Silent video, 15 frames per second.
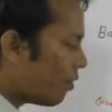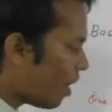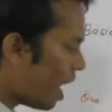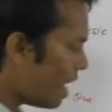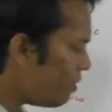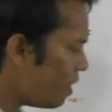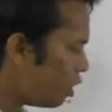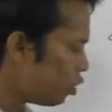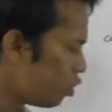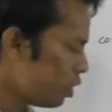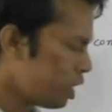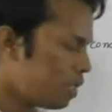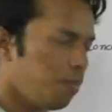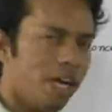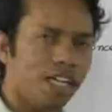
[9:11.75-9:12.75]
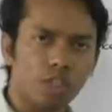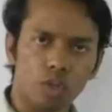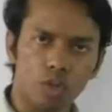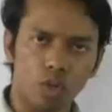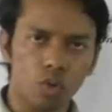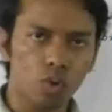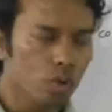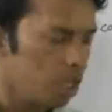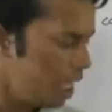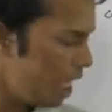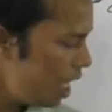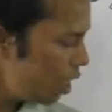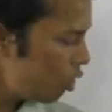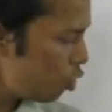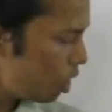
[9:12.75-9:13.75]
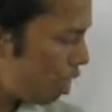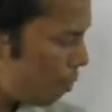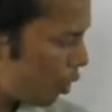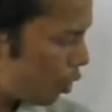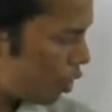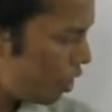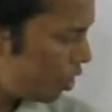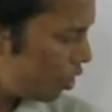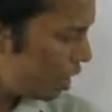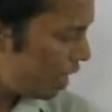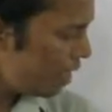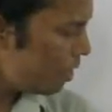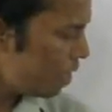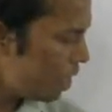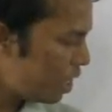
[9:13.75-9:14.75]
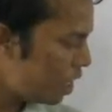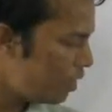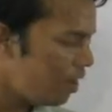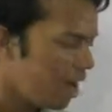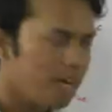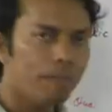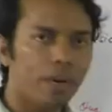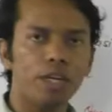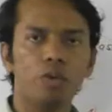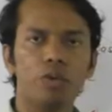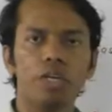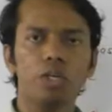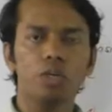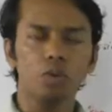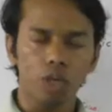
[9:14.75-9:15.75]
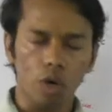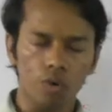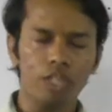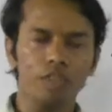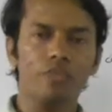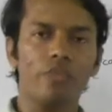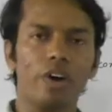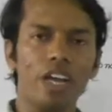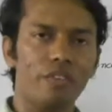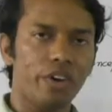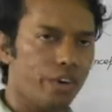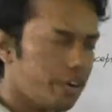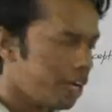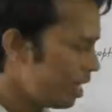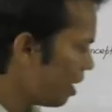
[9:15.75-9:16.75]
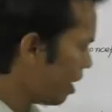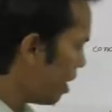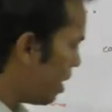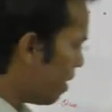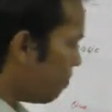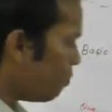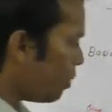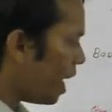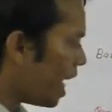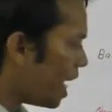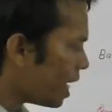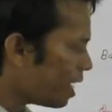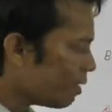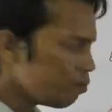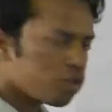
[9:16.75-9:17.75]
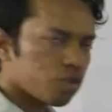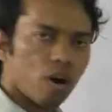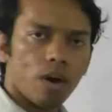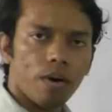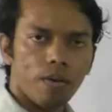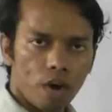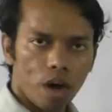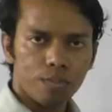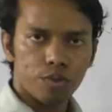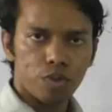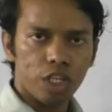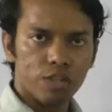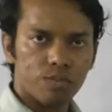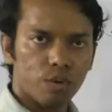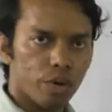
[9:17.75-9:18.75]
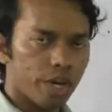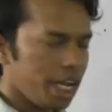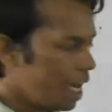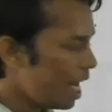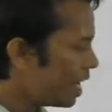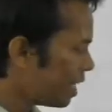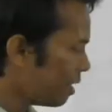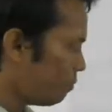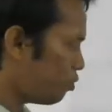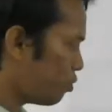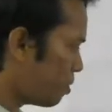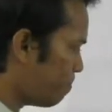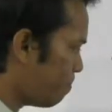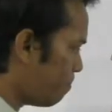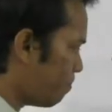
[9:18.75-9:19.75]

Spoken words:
5 into 6.02 into 10 power 23 divided by 22,500 atoms of CH4. Okay, atoms,